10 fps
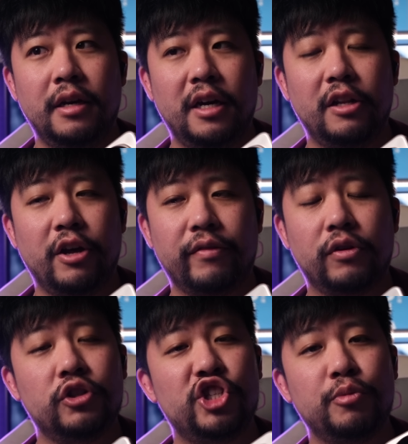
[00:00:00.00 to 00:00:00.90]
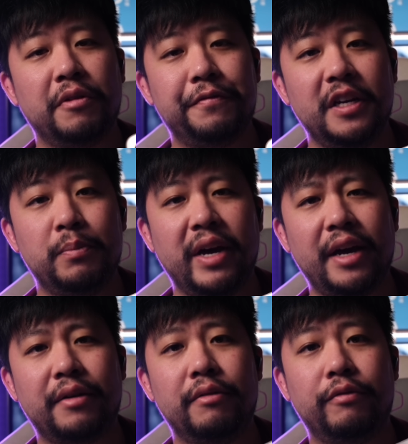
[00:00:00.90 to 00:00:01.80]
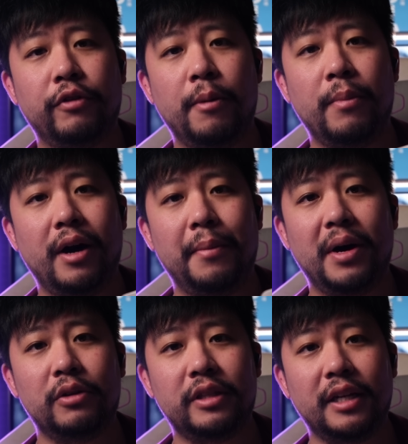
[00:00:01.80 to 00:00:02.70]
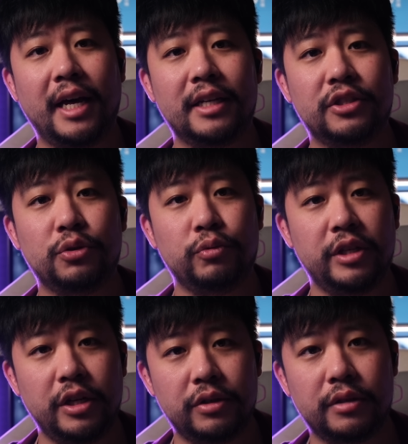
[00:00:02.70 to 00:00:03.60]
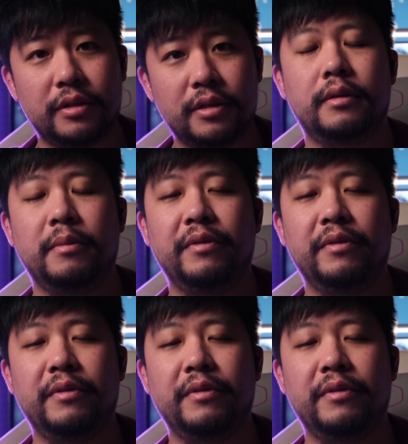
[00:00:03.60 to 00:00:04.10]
a lot of consumer feedback from about the last 2 years.